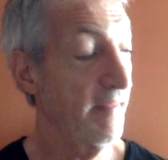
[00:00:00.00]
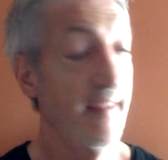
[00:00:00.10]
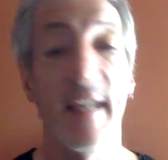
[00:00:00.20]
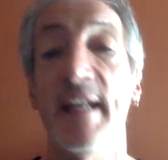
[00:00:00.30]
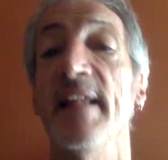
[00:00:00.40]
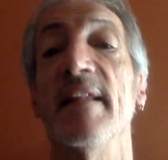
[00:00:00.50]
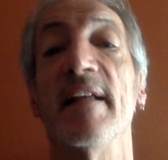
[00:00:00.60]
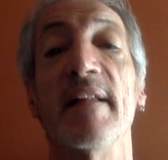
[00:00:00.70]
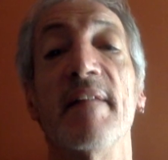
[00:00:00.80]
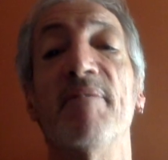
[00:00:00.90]

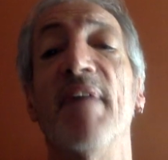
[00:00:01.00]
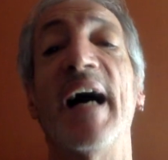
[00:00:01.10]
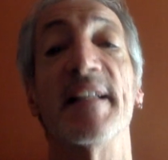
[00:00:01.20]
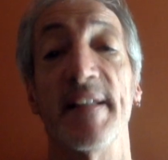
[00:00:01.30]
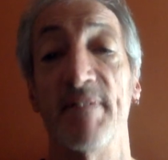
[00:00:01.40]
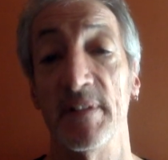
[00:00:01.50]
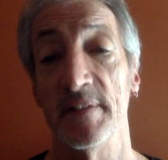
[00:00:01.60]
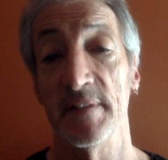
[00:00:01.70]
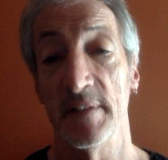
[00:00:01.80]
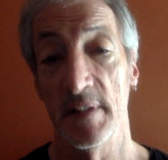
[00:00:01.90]
anything's
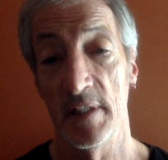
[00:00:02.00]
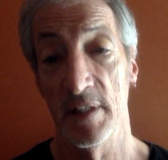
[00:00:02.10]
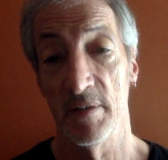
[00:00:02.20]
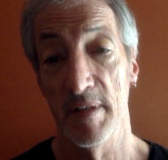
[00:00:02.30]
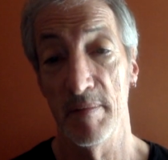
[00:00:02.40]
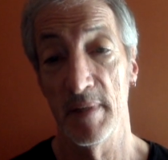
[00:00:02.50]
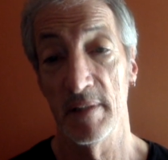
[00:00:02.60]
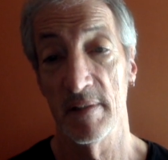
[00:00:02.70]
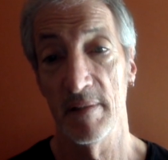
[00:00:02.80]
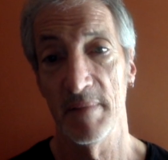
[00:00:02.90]
possible in an agreement,
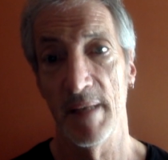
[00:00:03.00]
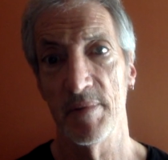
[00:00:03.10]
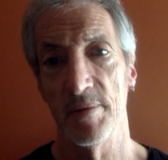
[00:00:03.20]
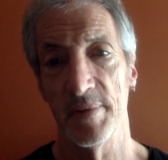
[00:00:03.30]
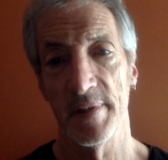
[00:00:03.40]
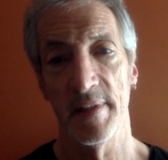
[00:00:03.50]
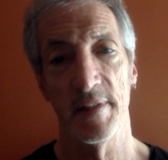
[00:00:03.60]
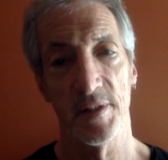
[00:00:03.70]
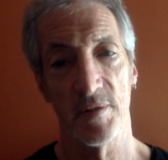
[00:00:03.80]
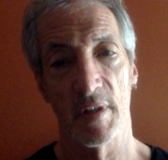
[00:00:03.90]
sometimes you will see
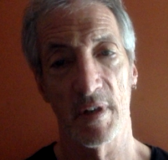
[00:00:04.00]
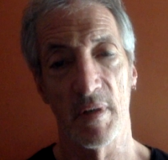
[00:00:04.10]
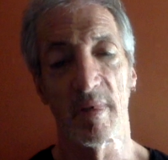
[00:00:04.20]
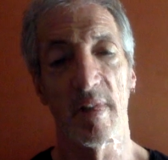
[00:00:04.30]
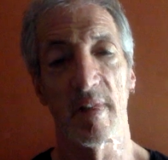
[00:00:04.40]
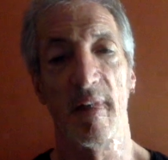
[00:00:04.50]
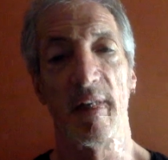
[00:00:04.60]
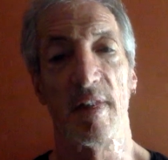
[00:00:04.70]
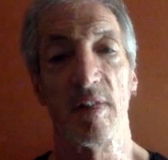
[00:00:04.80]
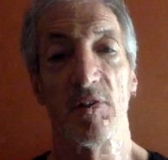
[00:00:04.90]
this structure, which is
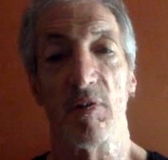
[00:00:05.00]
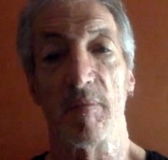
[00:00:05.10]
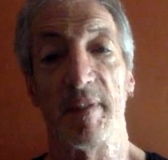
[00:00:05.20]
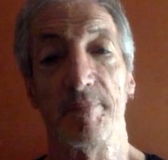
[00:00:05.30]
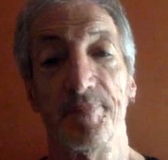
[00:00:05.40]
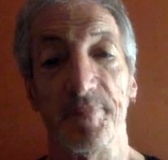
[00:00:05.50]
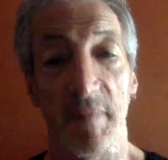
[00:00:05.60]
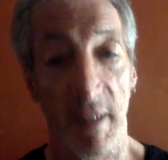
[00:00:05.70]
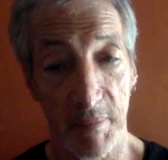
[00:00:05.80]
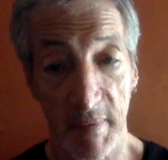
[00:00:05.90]
kind of disturbing.
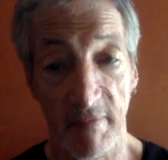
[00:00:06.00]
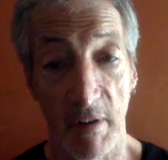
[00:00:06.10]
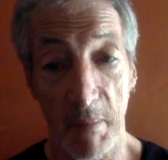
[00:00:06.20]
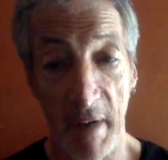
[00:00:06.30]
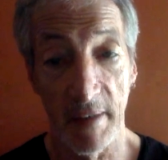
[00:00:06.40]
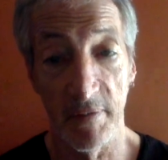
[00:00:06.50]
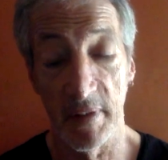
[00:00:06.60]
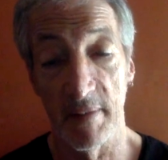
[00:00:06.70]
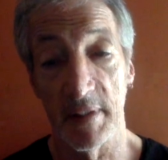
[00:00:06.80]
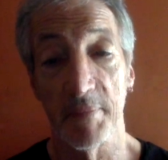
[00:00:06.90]
You have to be very mindful
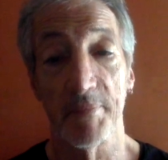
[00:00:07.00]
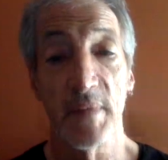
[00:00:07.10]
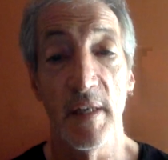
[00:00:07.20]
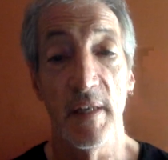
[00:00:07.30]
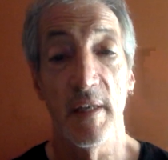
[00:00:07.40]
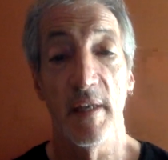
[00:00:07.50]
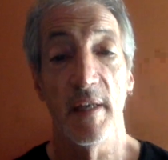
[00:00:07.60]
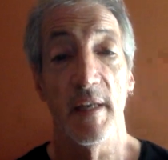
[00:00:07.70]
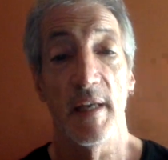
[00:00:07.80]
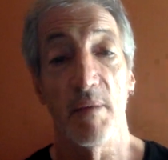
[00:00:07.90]
of it.
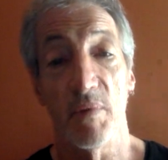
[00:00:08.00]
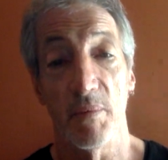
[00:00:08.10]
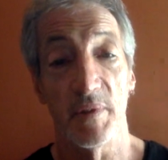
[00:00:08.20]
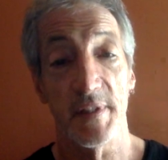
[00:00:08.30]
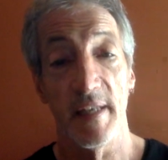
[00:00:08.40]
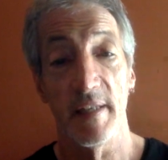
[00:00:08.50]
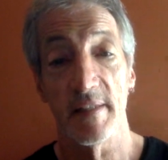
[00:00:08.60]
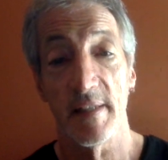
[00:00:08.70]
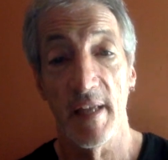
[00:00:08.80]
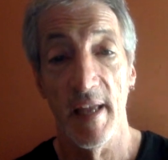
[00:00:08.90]
And what it will say
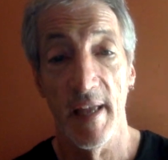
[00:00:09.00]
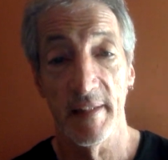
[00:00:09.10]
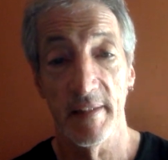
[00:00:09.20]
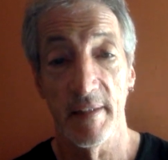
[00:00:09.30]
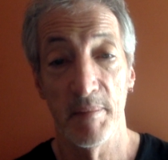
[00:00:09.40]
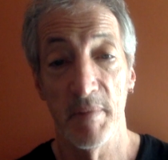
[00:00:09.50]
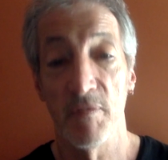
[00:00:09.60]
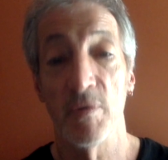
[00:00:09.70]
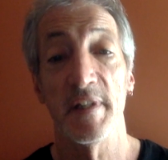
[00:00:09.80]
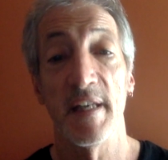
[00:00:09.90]
is,
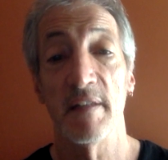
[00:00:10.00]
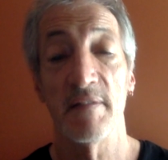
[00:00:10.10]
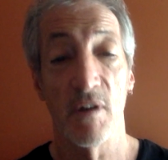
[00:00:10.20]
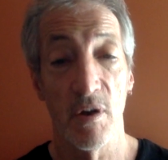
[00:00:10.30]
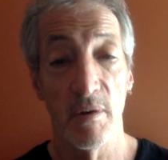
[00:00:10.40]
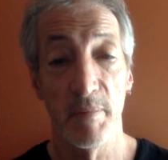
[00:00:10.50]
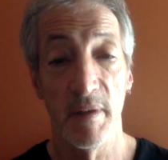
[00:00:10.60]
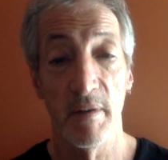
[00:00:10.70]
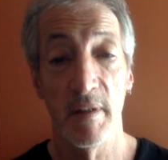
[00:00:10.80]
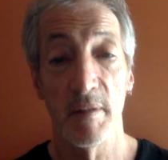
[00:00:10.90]
before the end of the current
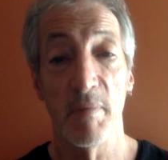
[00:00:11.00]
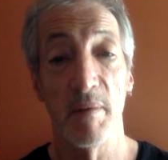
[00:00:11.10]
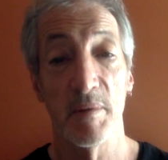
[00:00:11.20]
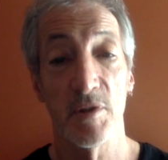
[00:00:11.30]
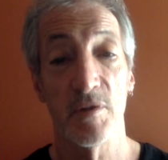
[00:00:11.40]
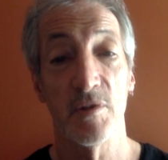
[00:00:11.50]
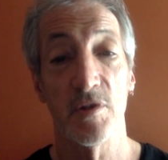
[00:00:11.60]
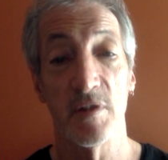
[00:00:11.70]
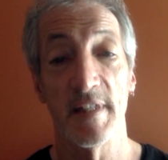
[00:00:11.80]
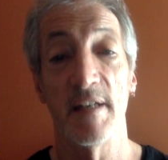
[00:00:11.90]
period, the publisher
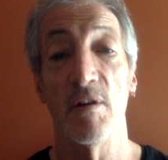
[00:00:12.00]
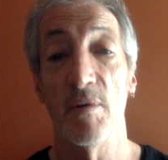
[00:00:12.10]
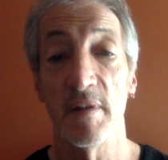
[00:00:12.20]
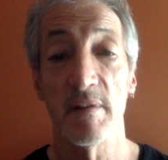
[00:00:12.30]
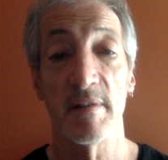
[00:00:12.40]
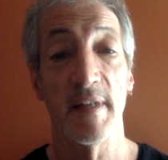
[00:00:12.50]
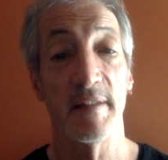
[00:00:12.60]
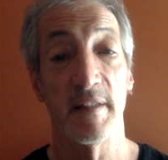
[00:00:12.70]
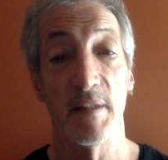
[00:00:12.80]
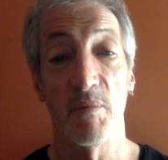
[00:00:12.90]
should send notice
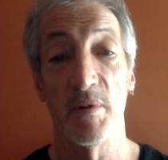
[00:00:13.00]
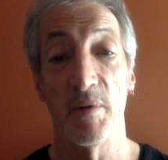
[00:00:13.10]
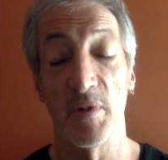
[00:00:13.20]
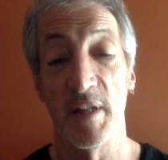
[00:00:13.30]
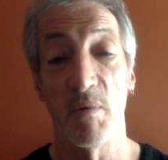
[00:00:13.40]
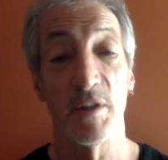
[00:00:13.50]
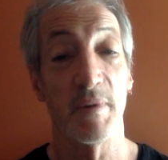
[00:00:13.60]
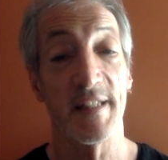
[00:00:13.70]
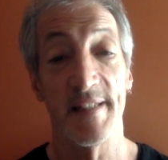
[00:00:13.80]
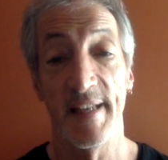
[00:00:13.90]
saying that whether they want to
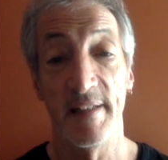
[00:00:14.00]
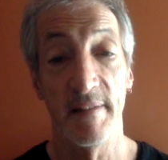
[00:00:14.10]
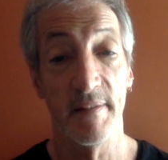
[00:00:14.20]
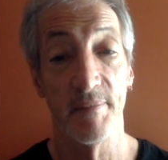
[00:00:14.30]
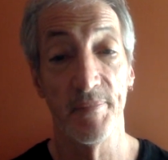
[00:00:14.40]
extend.